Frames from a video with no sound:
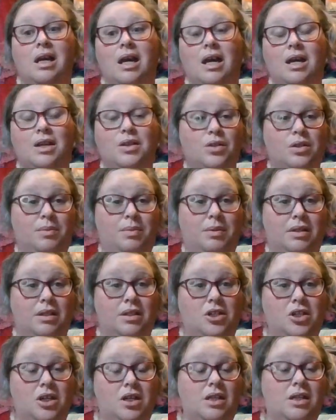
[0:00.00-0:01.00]
I do
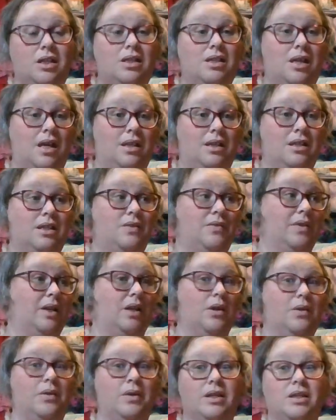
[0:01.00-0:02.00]
apologize that this
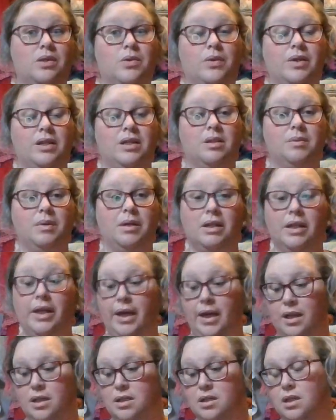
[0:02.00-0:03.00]
video is going to be
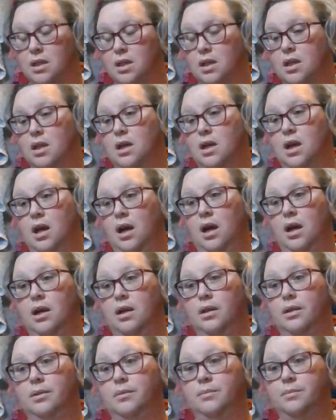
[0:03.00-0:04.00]
late.
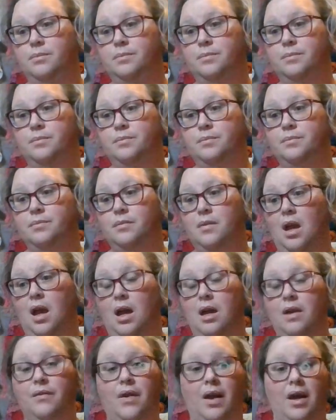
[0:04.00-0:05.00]
Um,
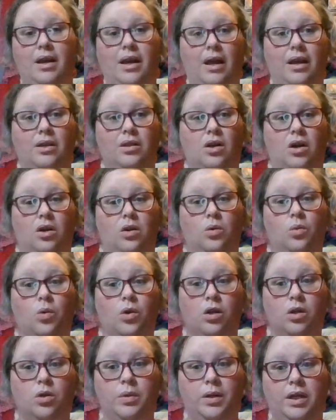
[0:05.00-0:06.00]
I have had a long
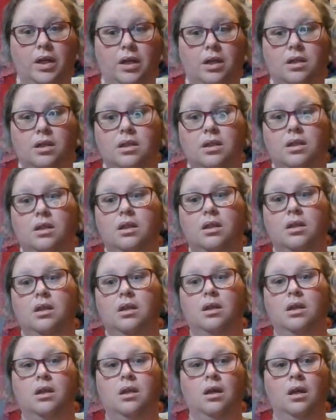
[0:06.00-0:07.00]
work week.
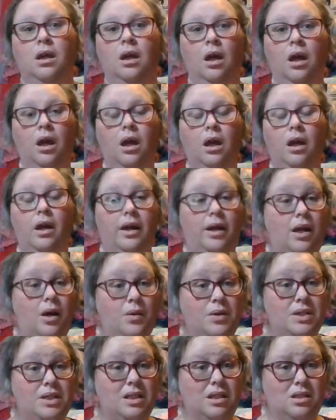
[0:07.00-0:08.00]
And I
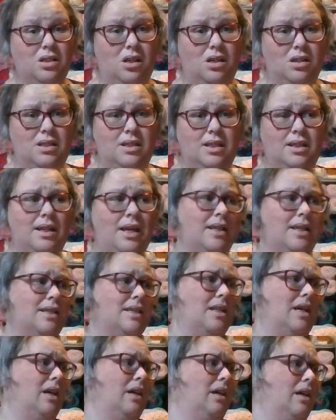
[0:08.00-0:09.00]
was exhausted last
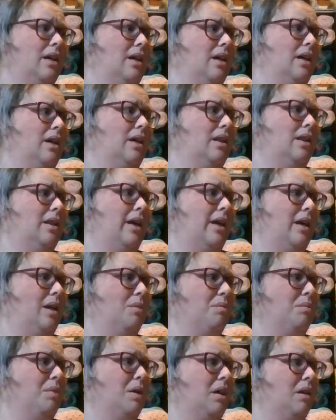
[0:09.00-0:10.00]
night and laying
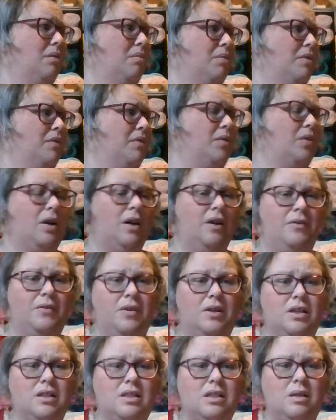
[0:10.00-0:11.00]
in bed before I
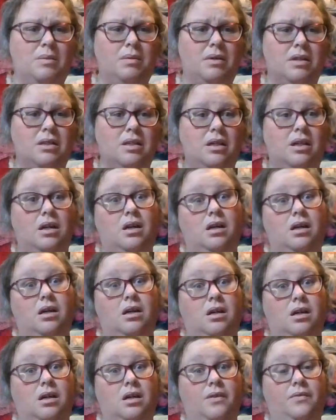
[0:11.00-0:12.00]
fell asleep, I was like,
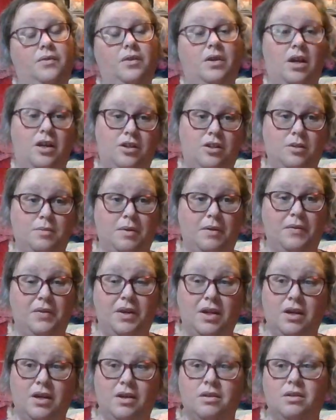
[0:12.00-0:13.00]
oh, I forgot to do my
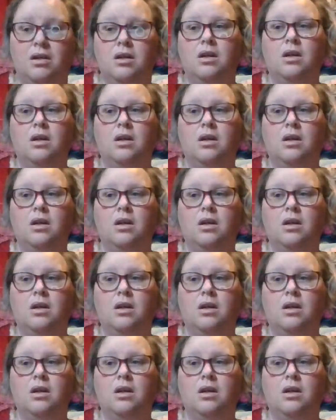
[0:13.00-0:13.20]
video.